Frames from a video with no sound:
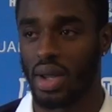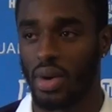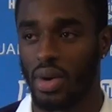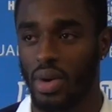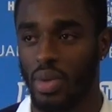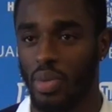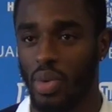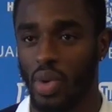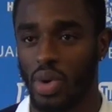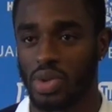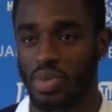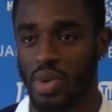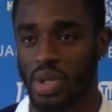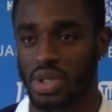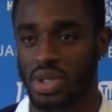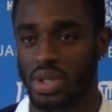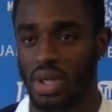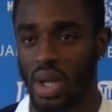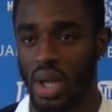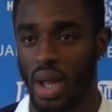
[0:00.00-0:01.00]
get on the ball as
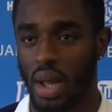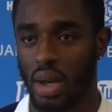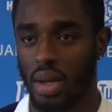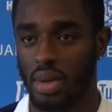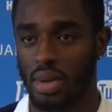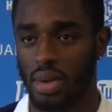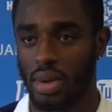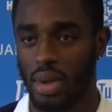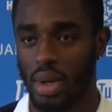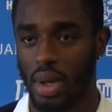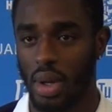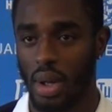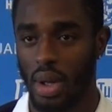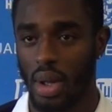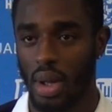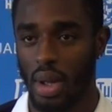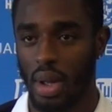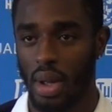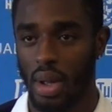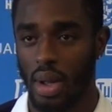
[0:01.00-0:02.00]
much as I can.
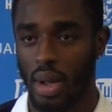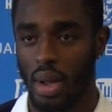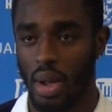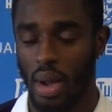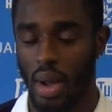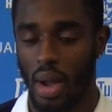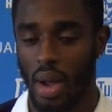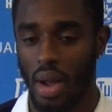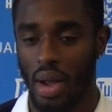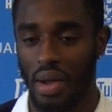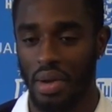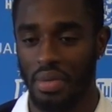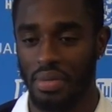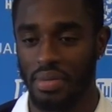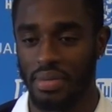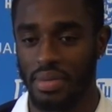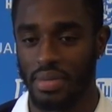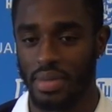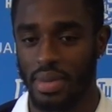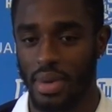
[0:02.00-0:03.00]

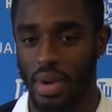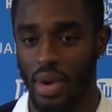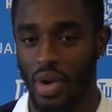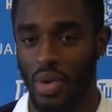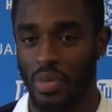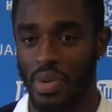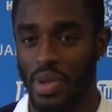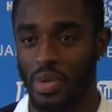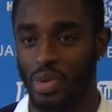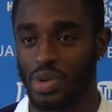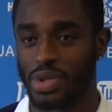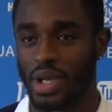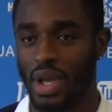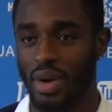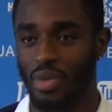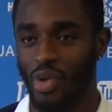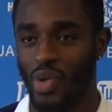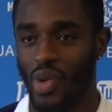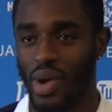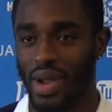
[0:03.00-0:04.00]
A lot of people say
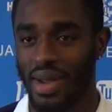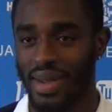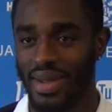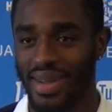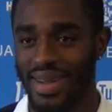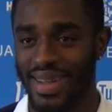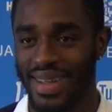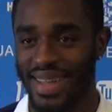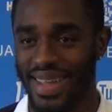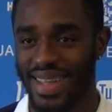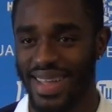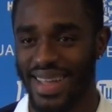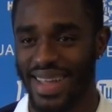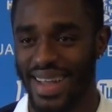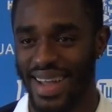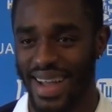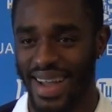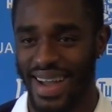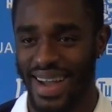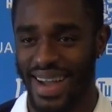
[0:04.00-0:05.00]
I'm quick.
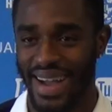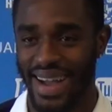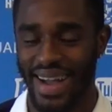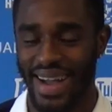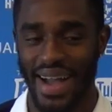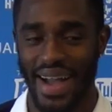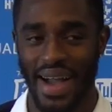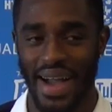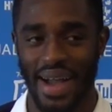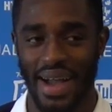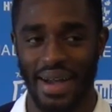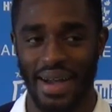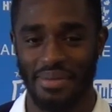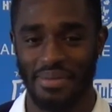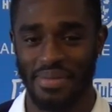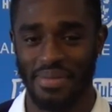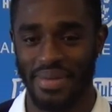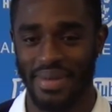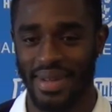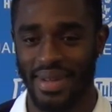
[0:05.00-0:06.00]

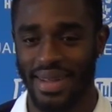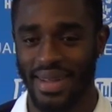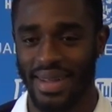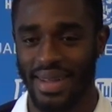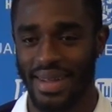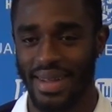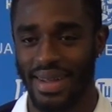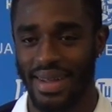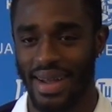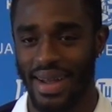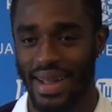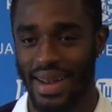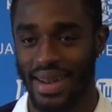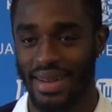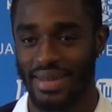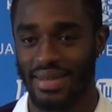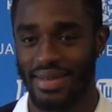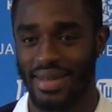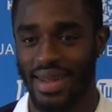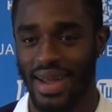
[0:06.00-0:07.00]

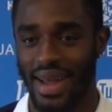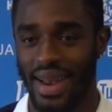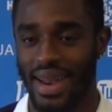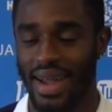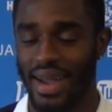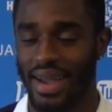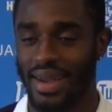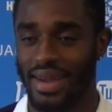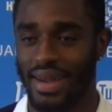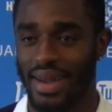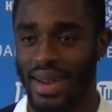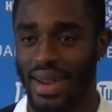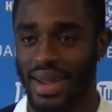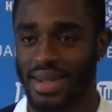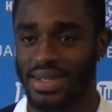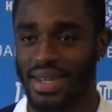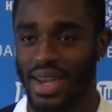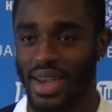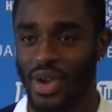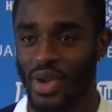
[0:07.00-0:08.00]
And I
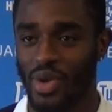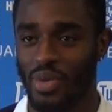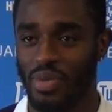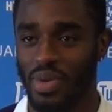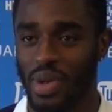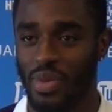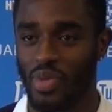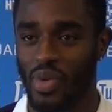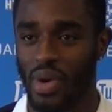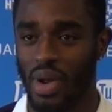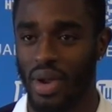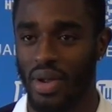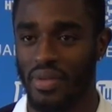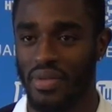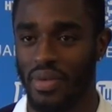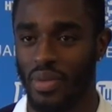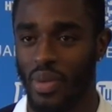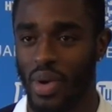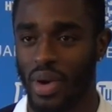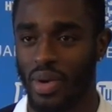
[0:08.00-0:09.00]
like taking on people. I
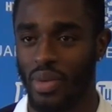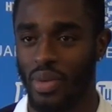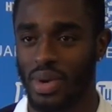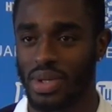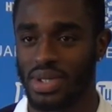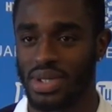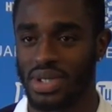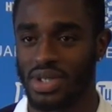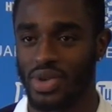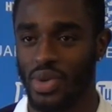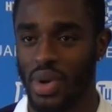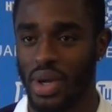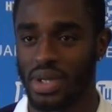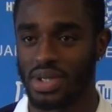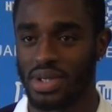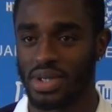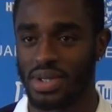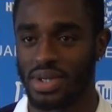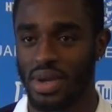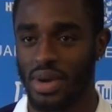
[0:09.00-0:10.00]
love a one-on-one
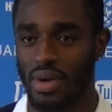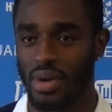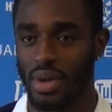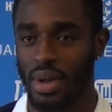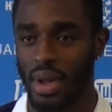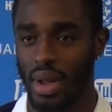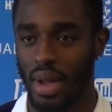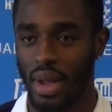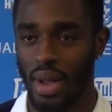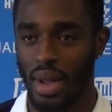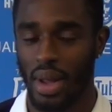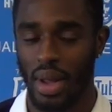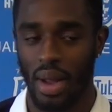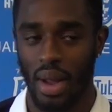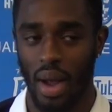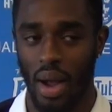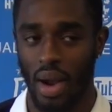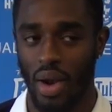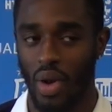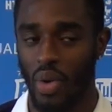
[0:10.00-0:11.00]
situation, so
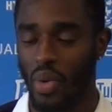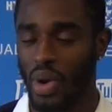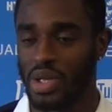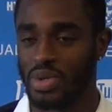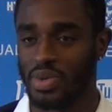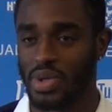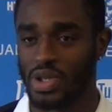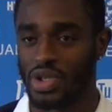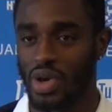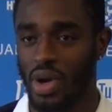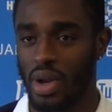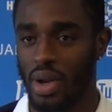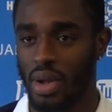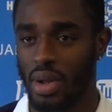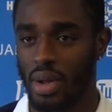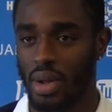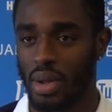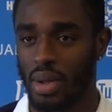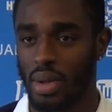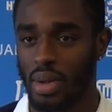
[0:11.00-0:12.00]
I'll always be trying
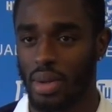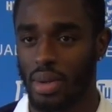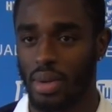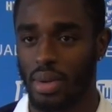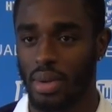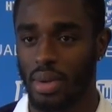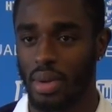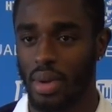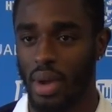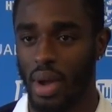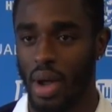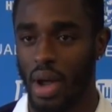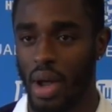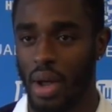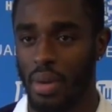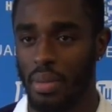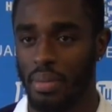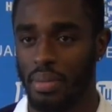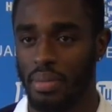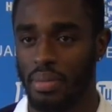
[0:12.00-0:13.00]

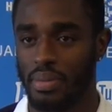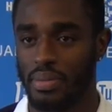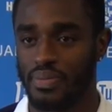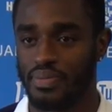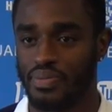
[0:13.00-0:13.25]
to